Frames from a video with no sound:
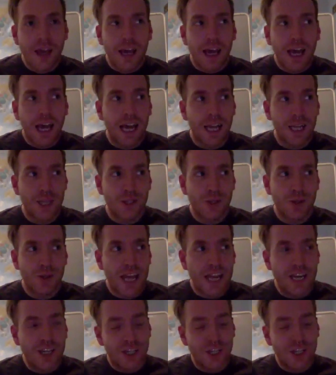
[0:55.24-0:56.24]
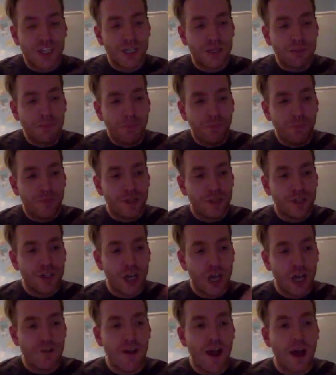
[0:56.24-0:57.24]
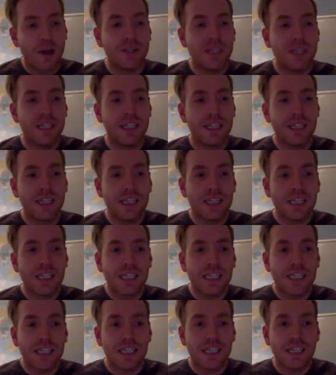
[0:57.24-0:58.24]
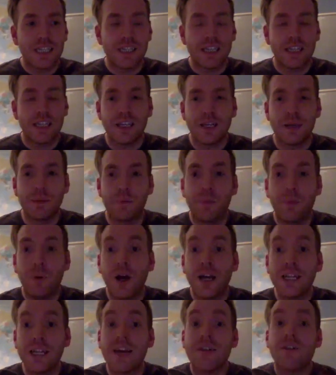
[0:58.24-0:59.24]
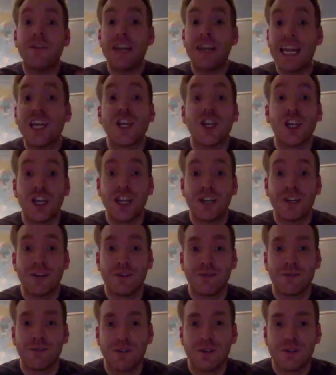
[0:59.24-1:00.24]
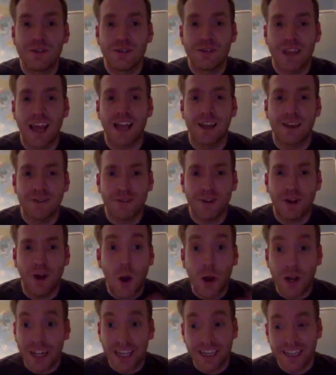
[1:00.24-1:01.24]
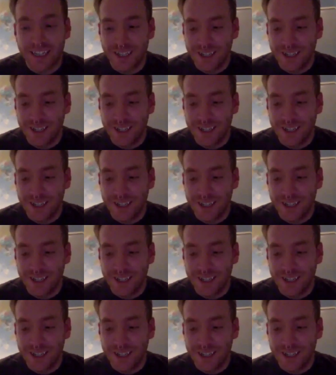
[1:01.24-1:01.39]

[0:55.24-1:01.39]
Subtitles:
And so then to turn around and to put a definition like on it